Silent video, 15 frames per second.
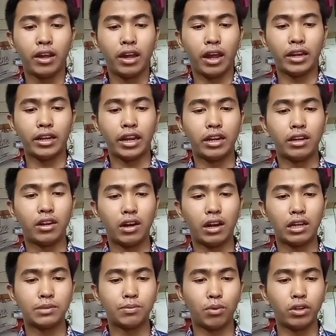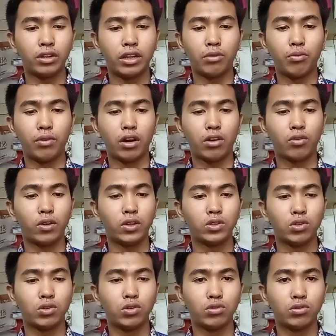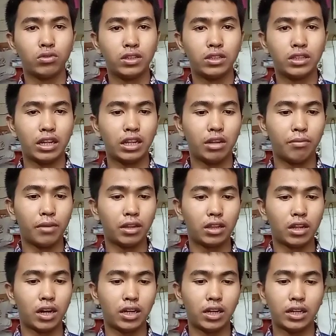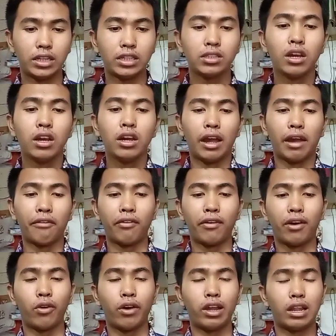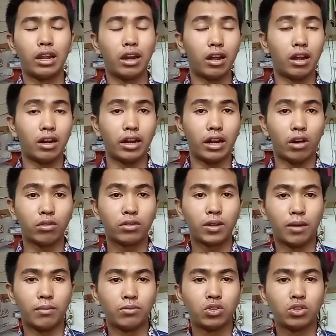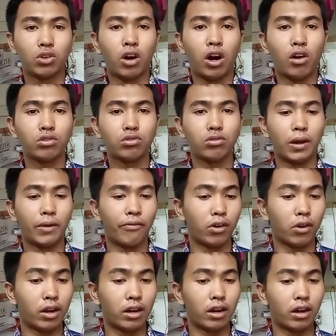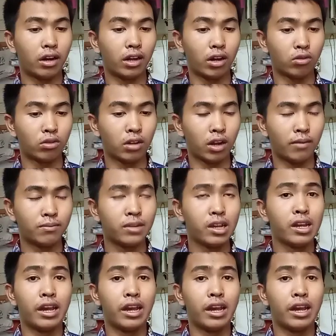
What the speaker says: And then the last point that we are going to do to design the material is evaluate learning outcomes. So how to evaluate learning outcomes?